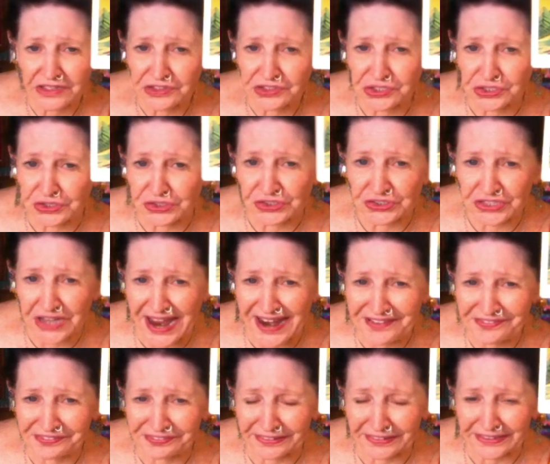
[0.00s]
to
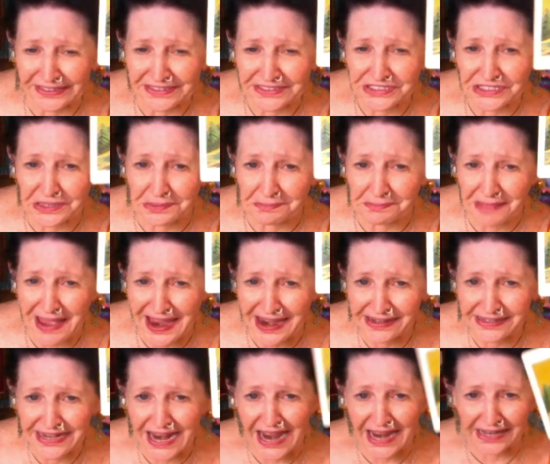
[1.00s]
stifle it, to
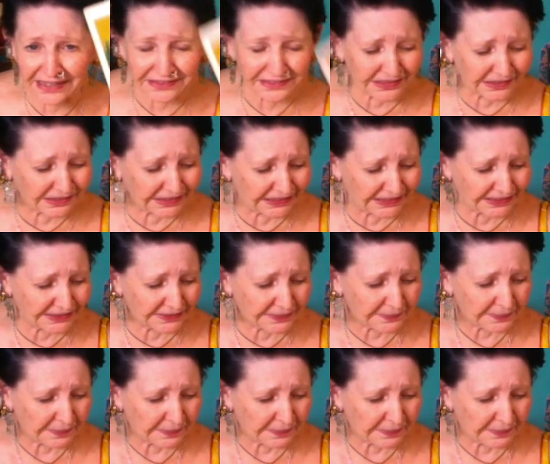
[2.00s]
manhandle it.